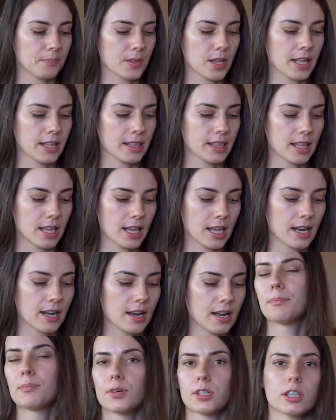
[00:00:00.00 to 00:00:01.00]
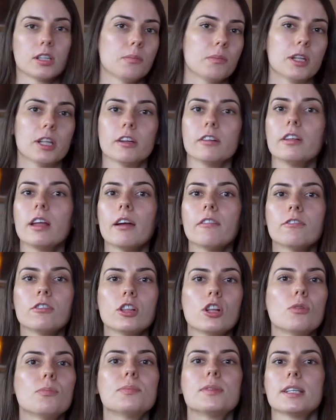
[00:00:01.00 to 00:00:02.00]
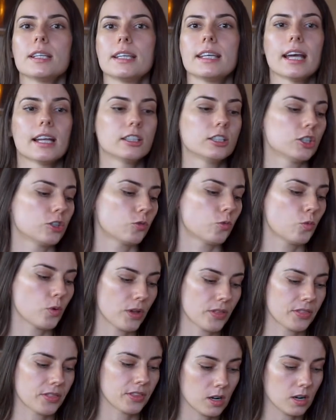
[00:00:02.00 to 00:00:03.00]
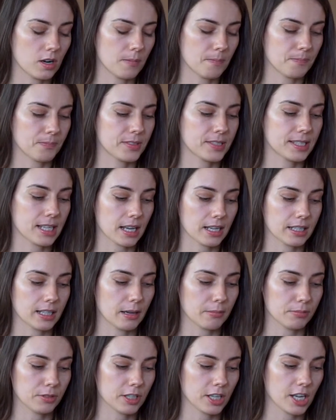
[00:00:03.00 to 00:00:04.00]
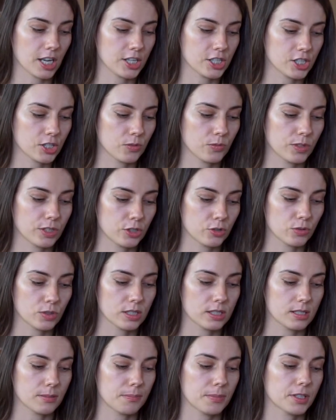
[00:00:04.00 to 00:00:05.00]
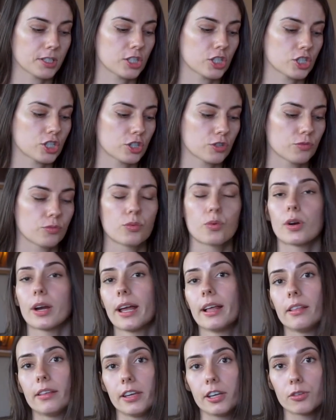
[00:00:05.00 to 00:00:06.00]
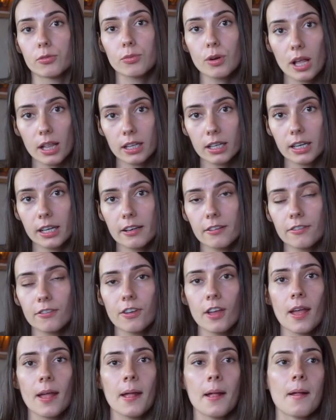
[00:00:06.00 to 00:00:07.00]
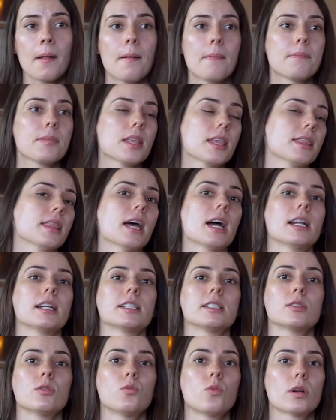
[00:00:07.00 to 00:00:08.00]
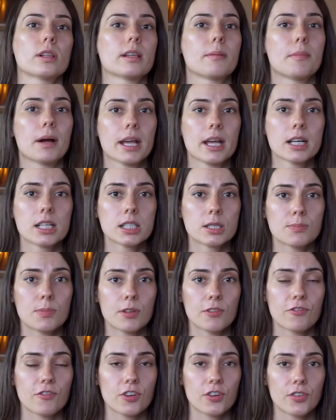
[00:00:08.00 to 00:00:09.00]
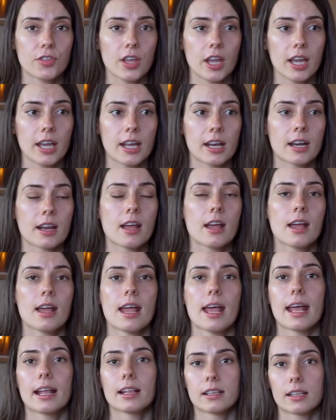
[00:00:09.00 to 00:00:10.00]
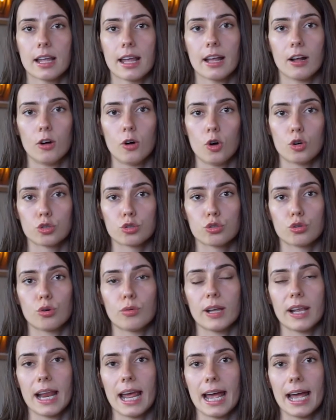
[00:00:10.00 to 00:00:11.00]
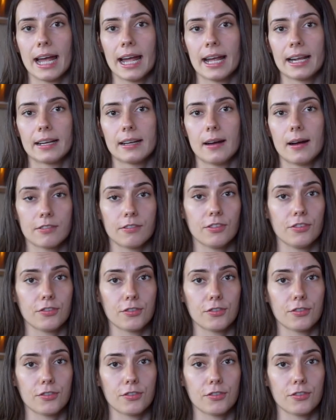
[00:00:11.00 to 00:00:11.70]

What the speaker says: and then I put them in an envelope together with second application, which was the petition for alien relative, and that is the one that my husband filled in. And also it had a lot of